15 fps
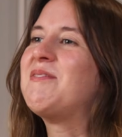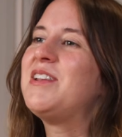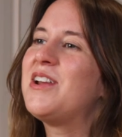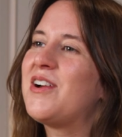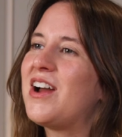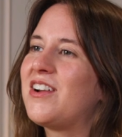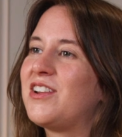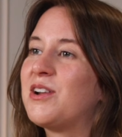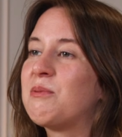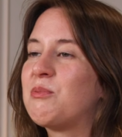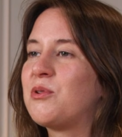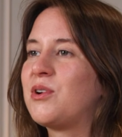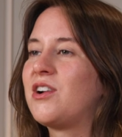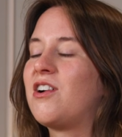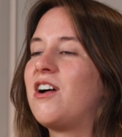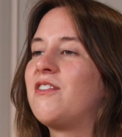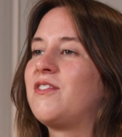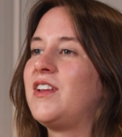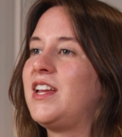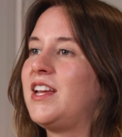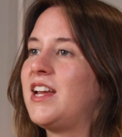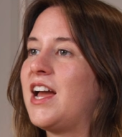Let me know how you're brewing
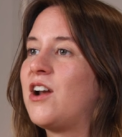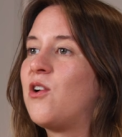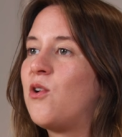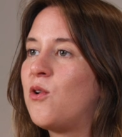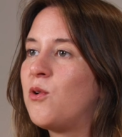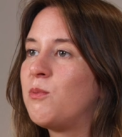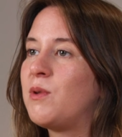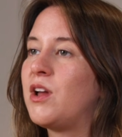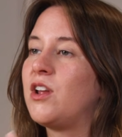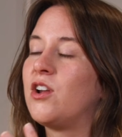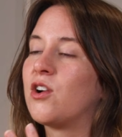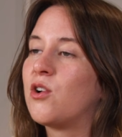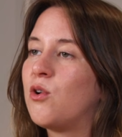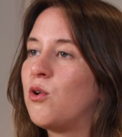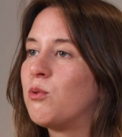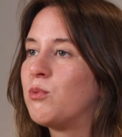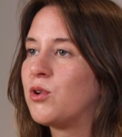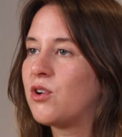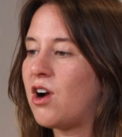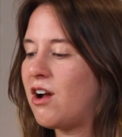coffee at home, your cold brew